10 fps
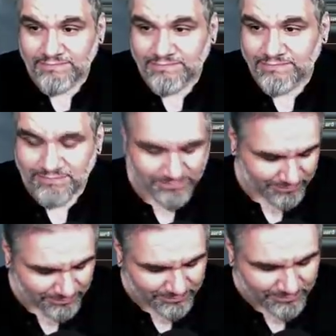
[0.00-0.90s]
I'm not
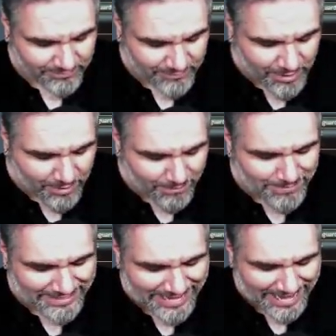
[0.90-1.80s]
messaging your dad.
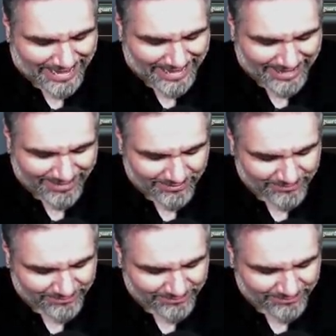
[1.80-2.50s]
My dad.